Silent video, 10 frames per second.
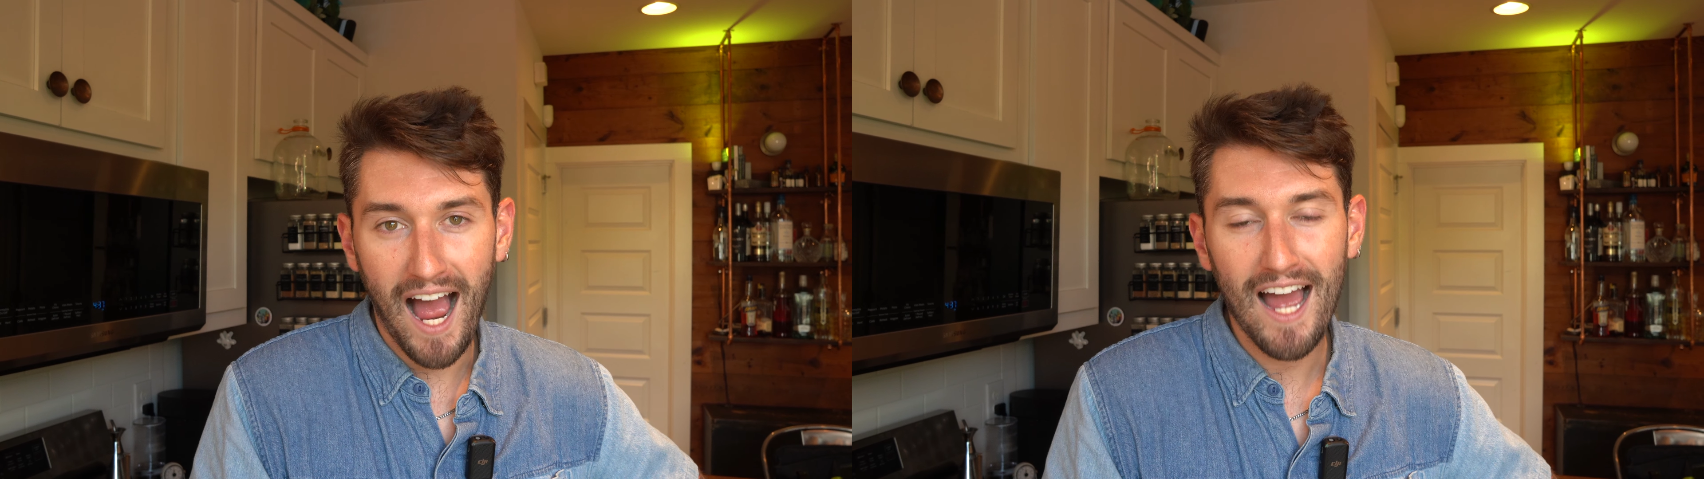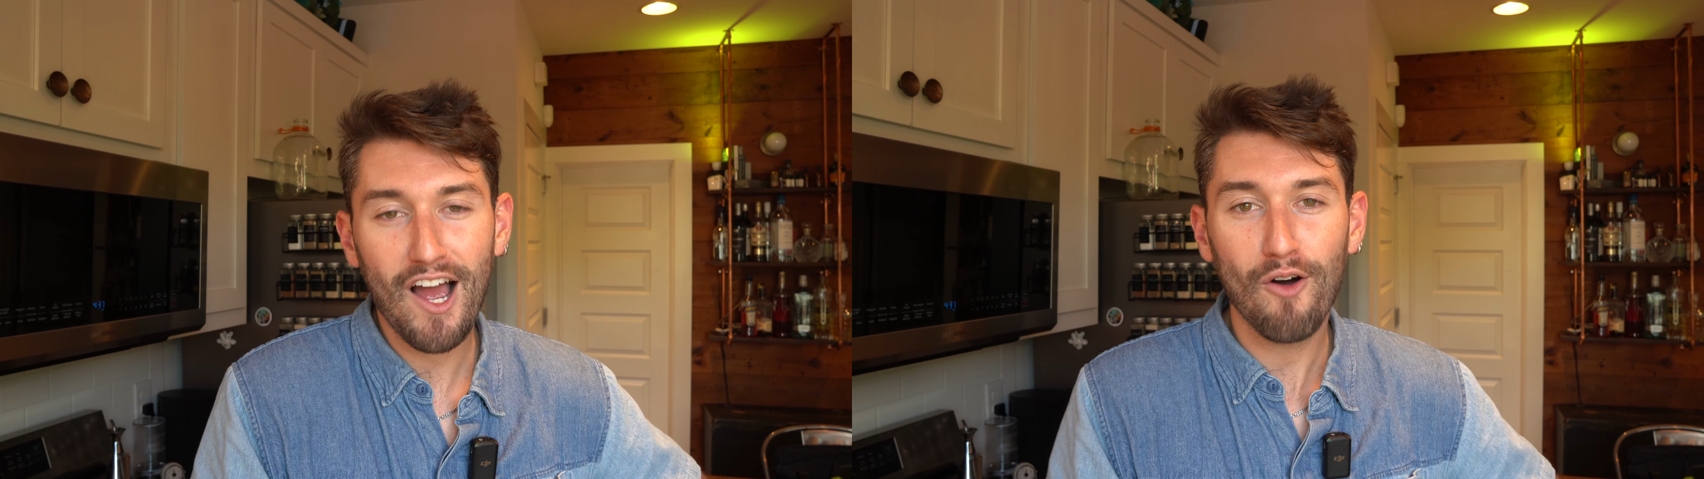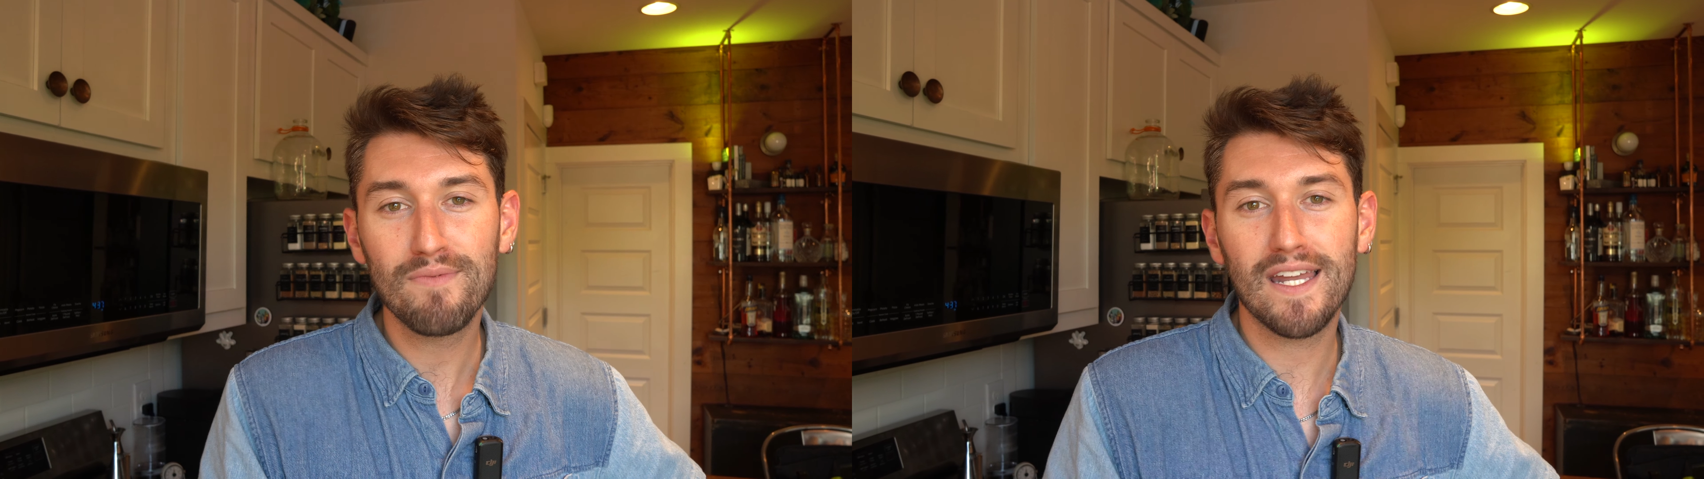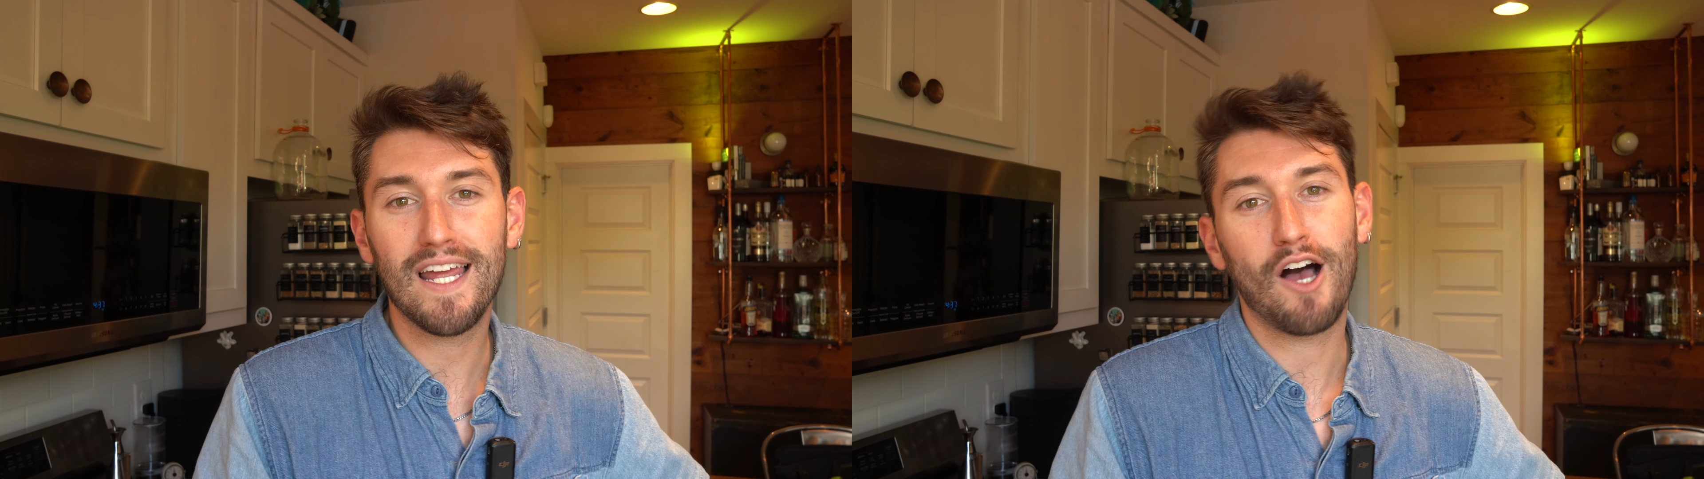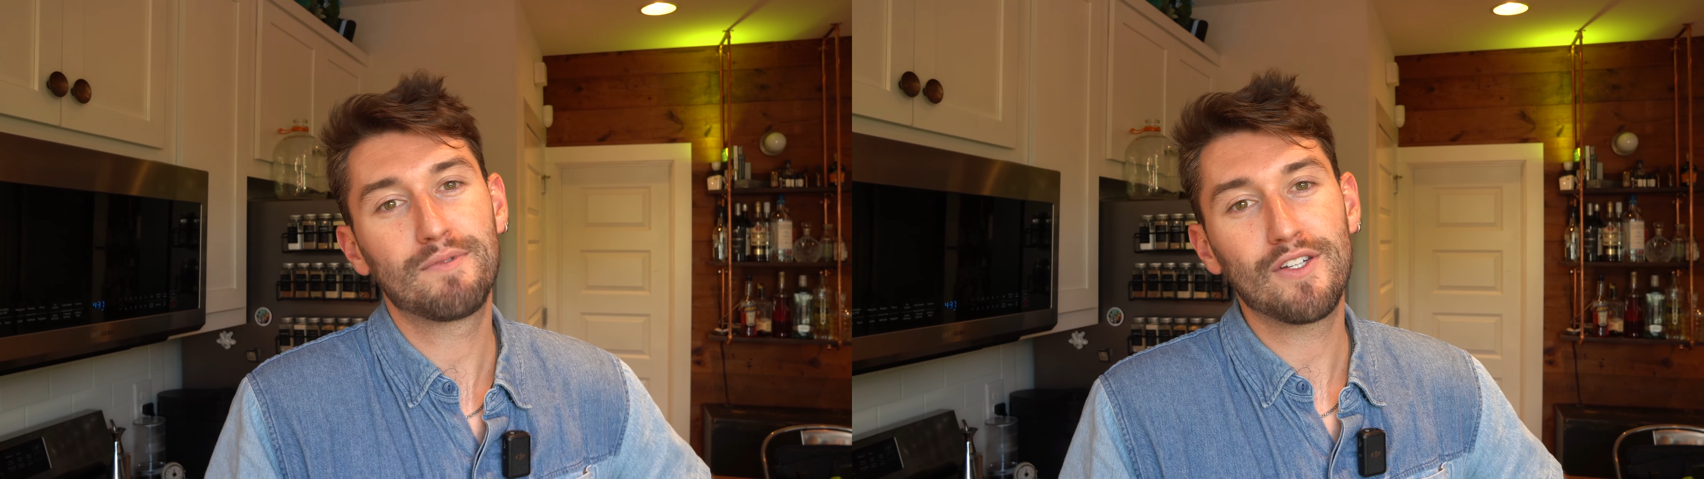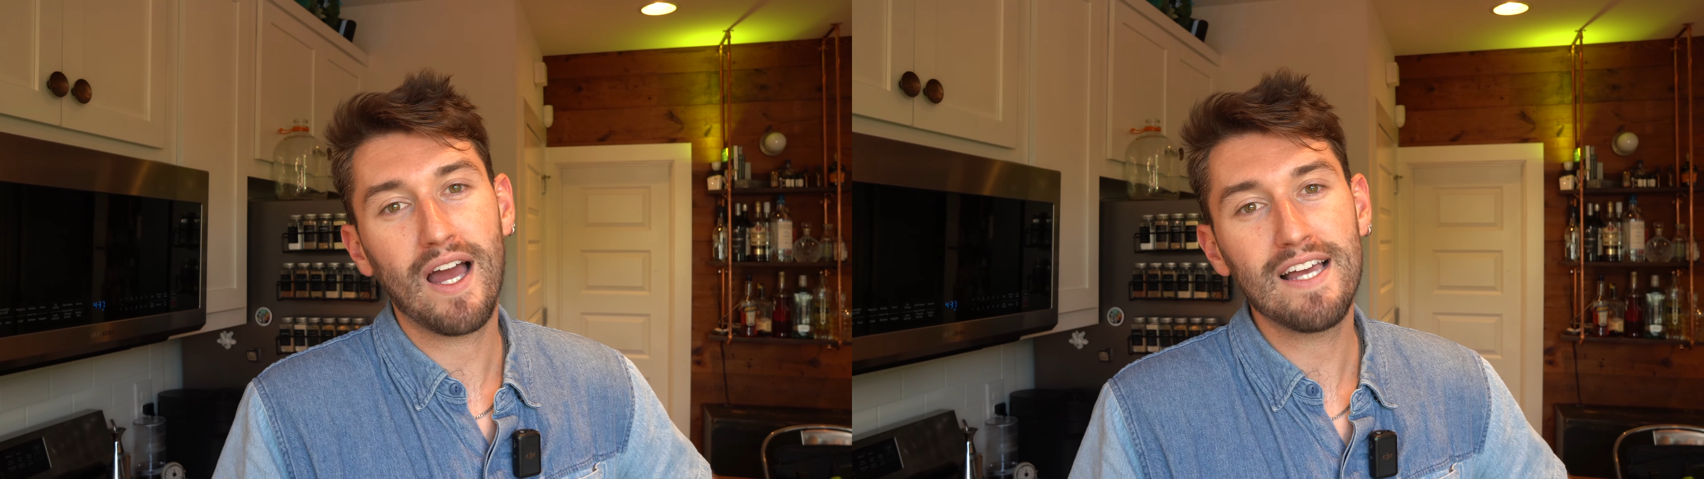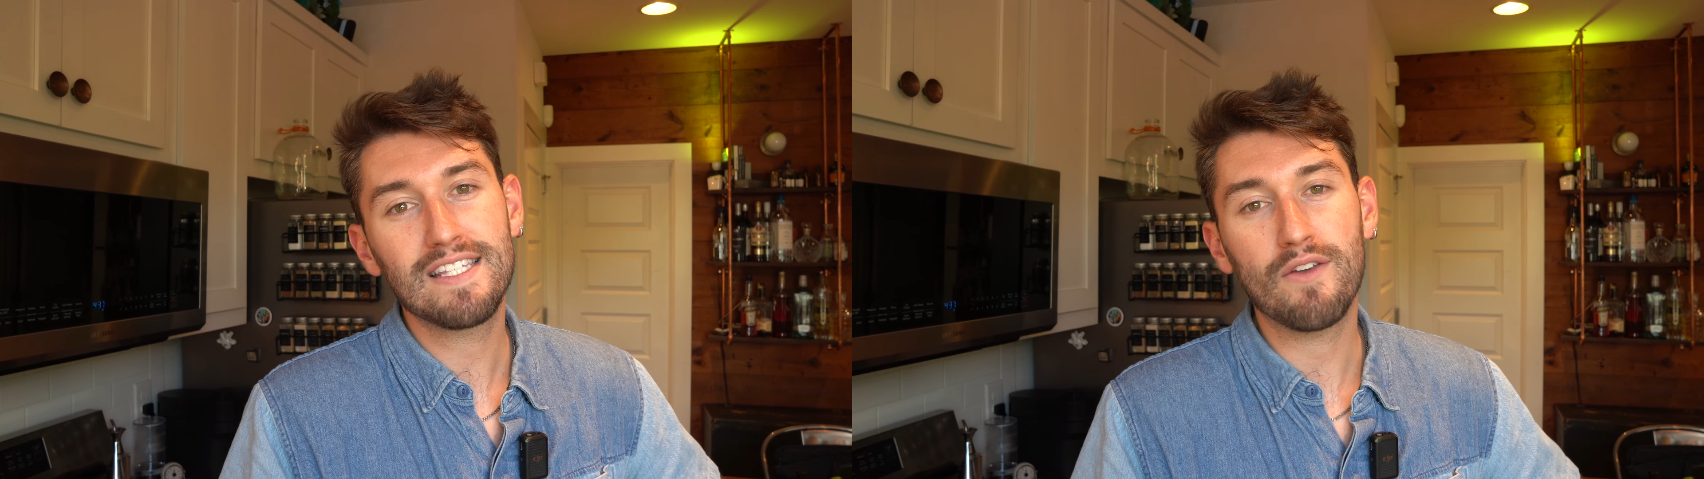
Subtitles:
I hope that it helped you guys.